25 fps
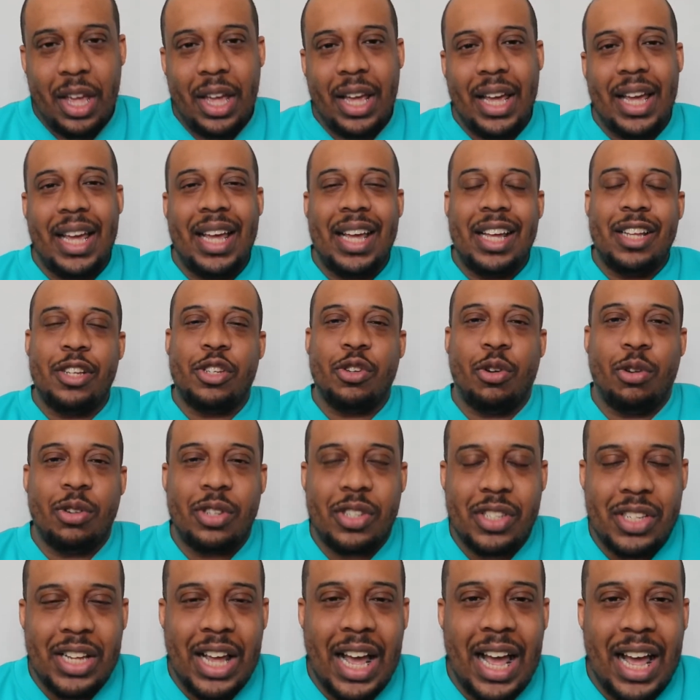It is on
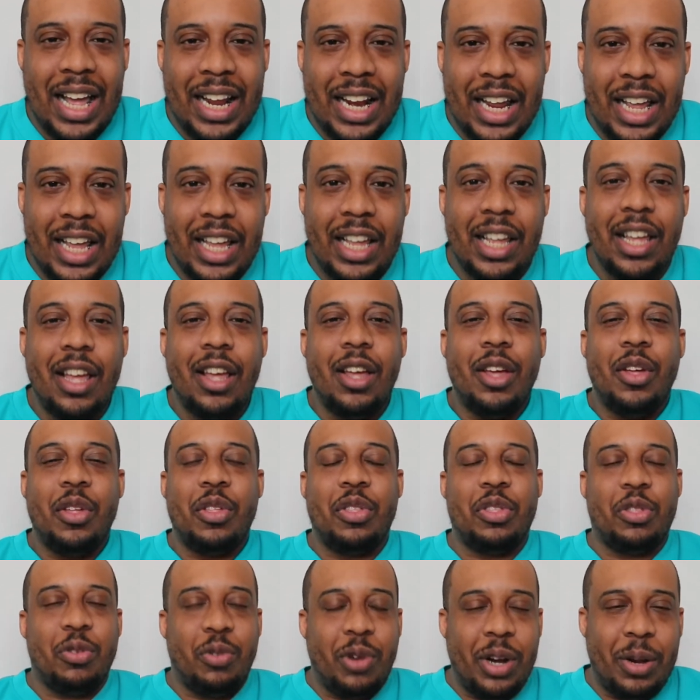Saturday,
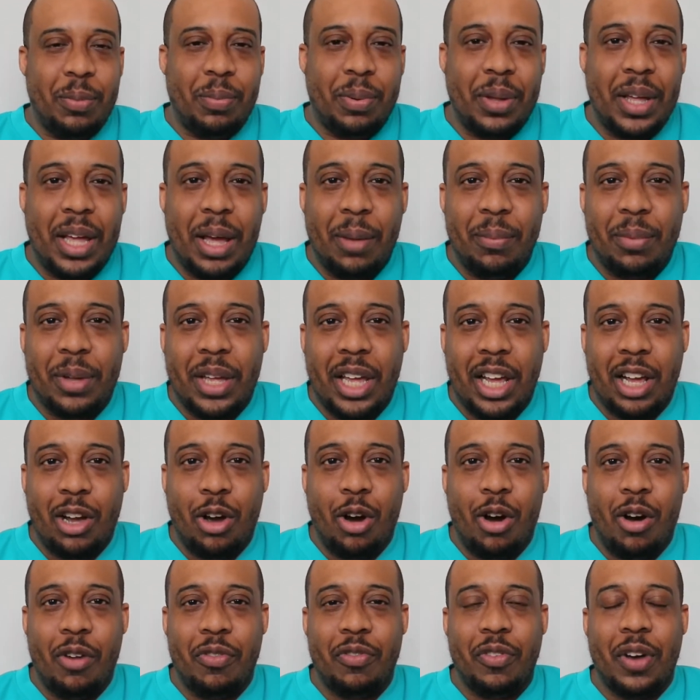3 p.m.
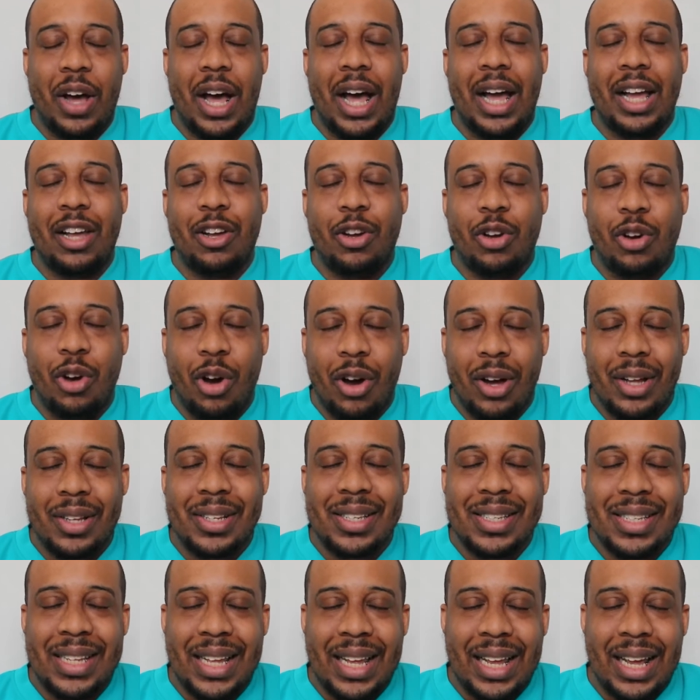kickoff. I got to
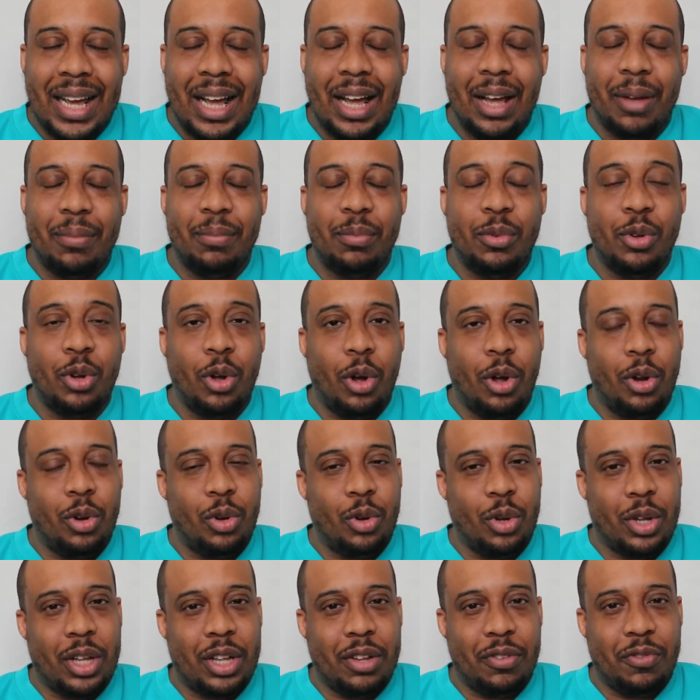say, I'm not
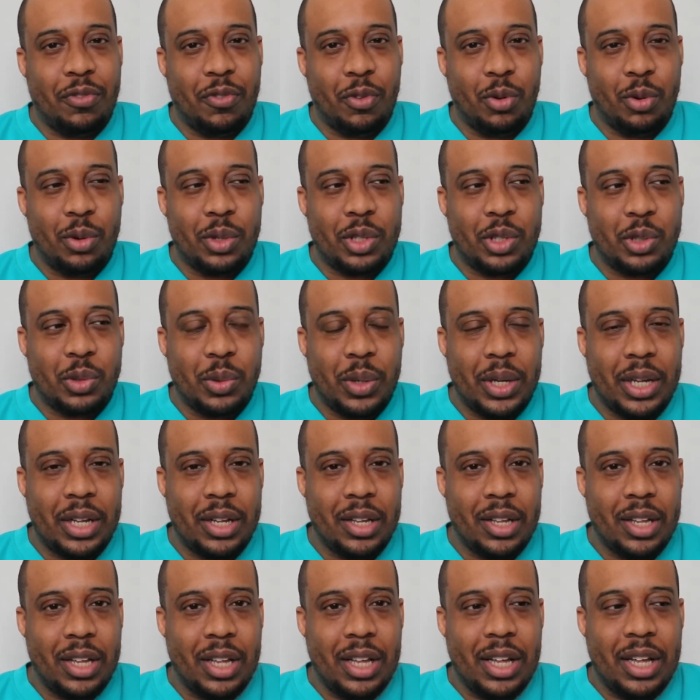looking forward to
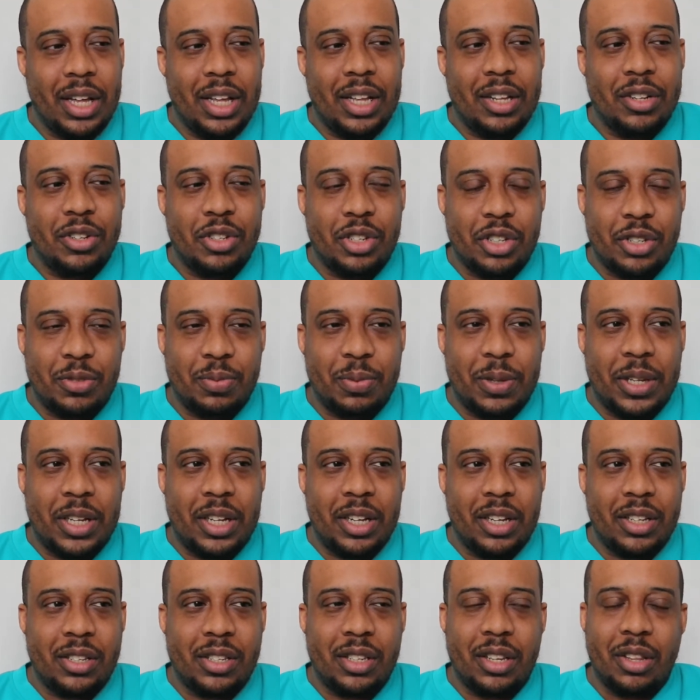it just
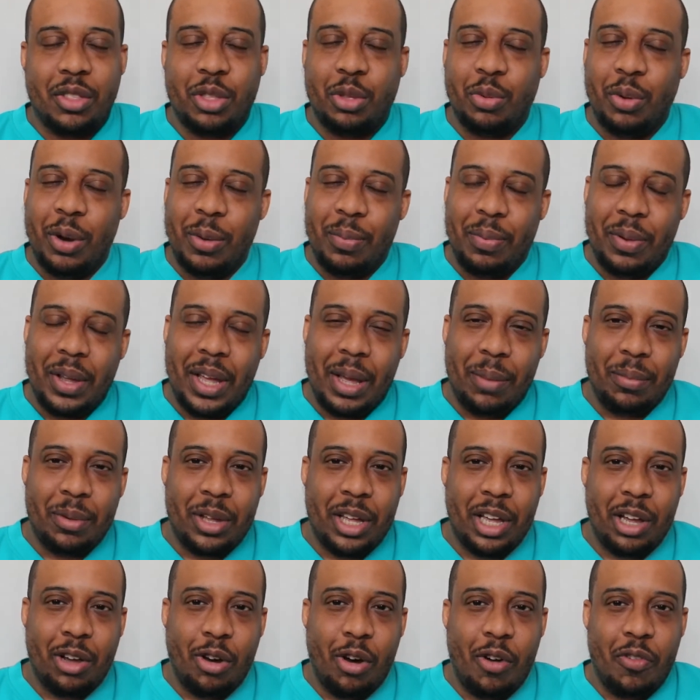because 3 p.m.
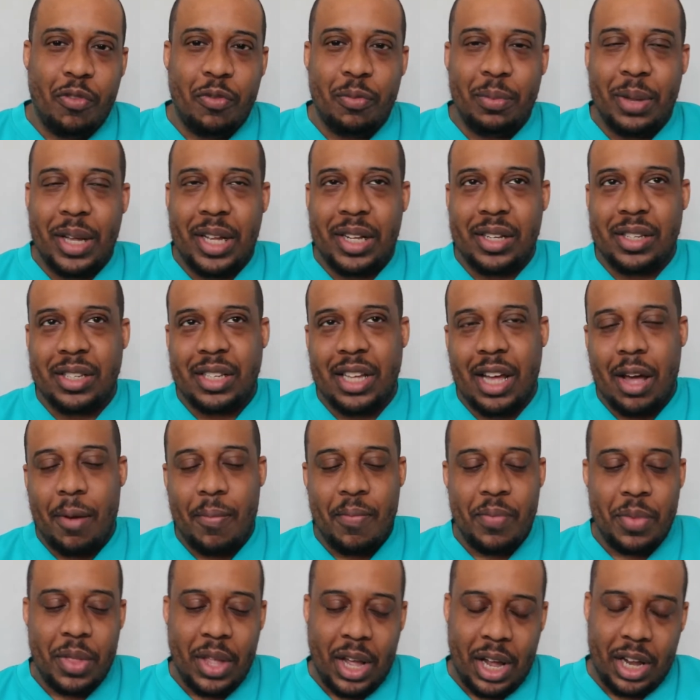kickoff means that
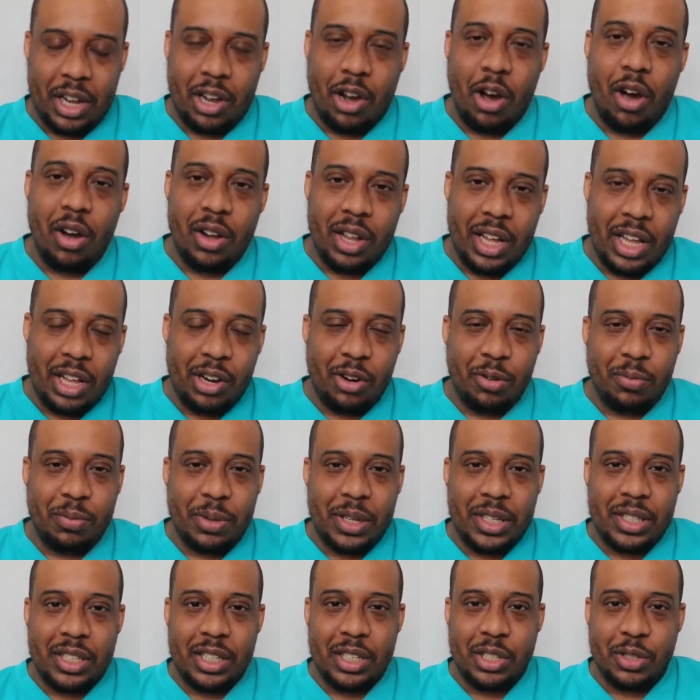I can't get it on
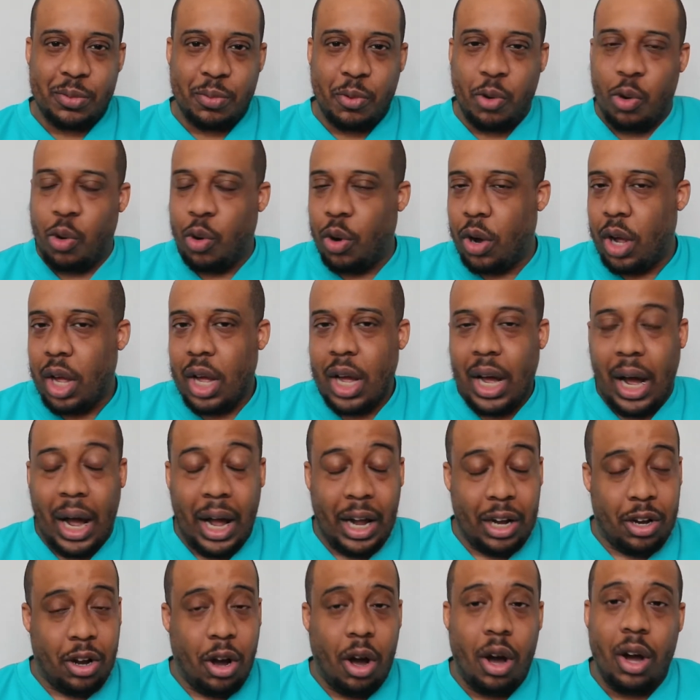BT Sport,
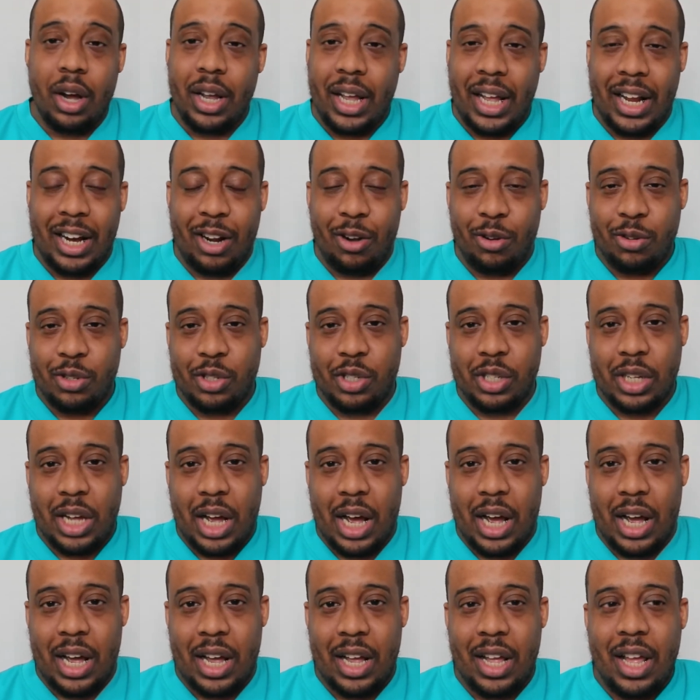I can't get it on
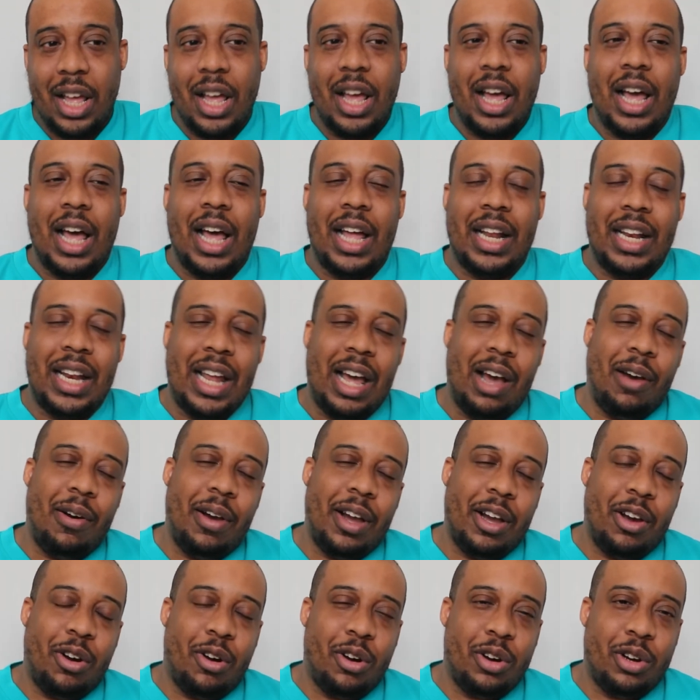Sky, and now
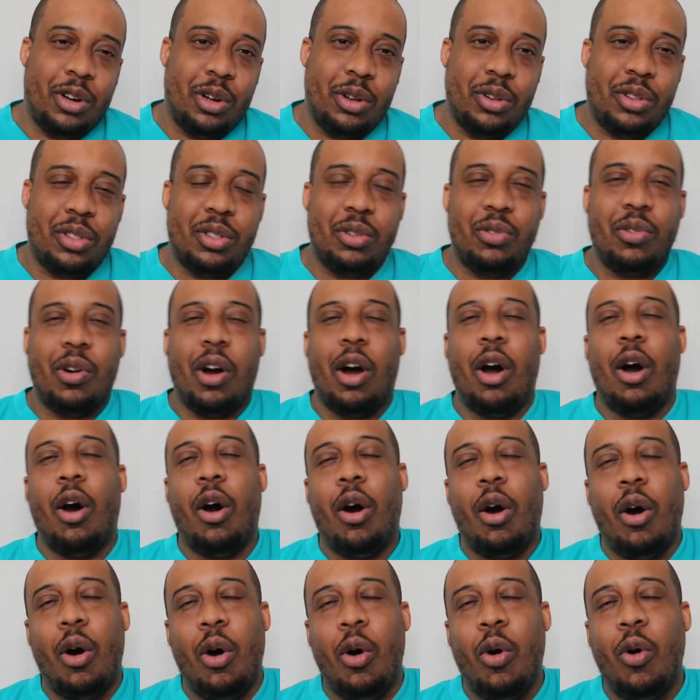I gotta go through a
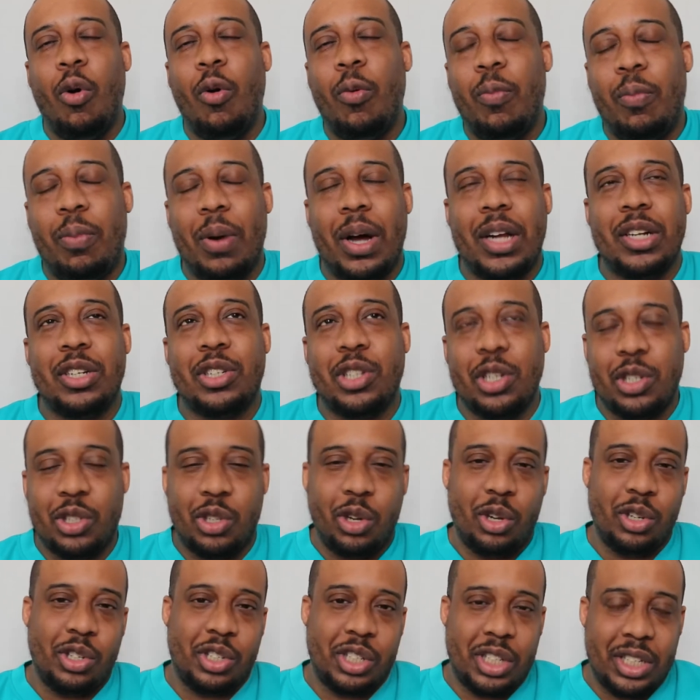whole bunch of
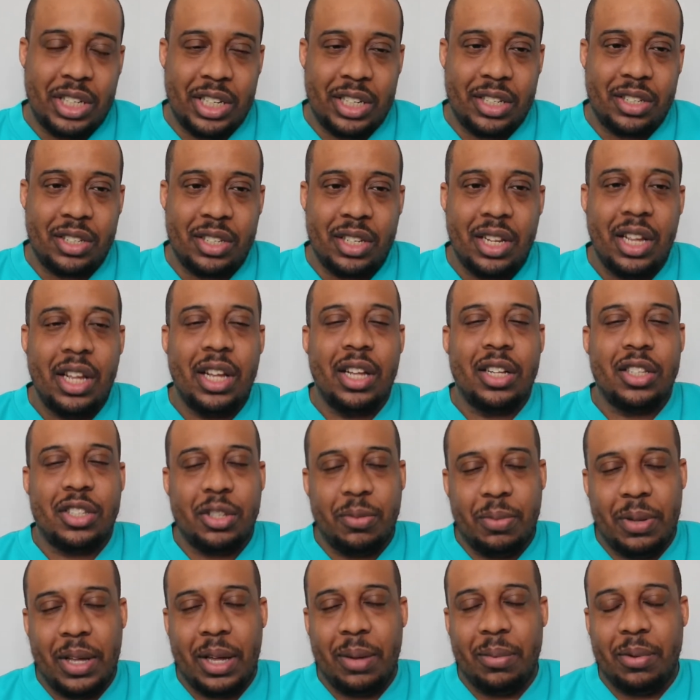dodginess
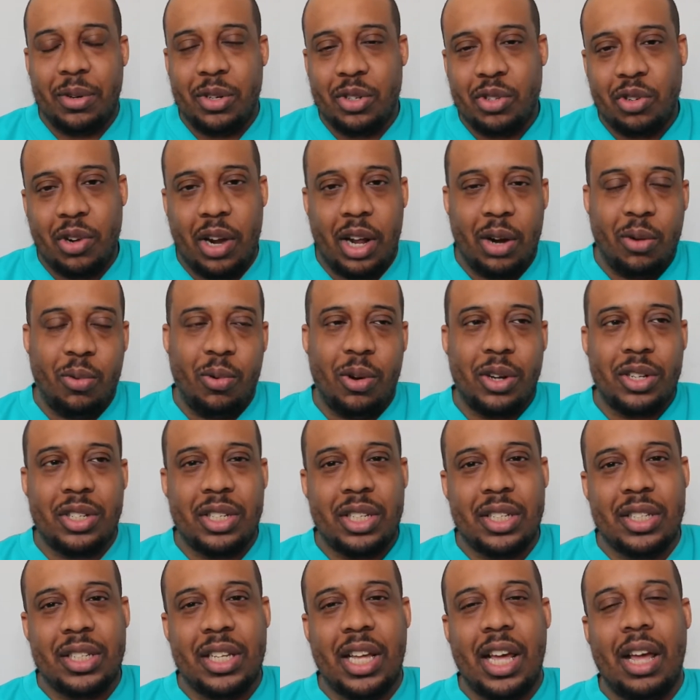to be able to try to watch
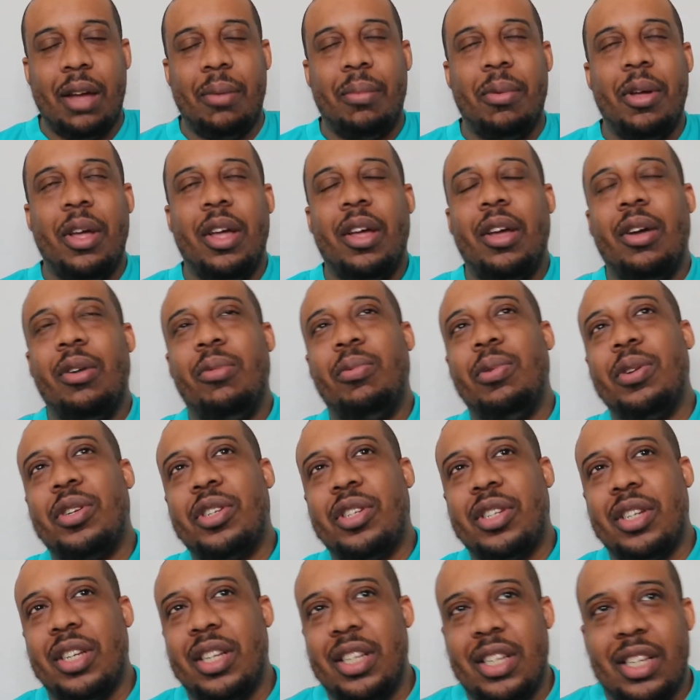this game,
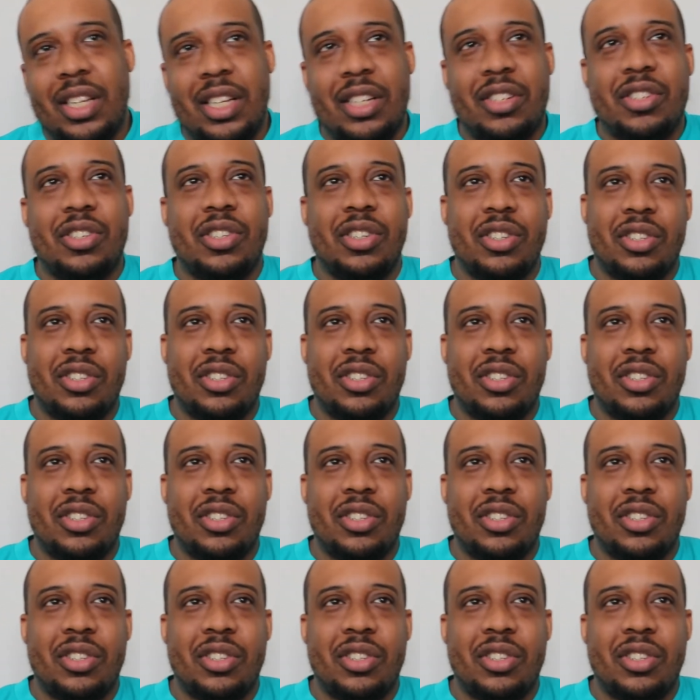which it's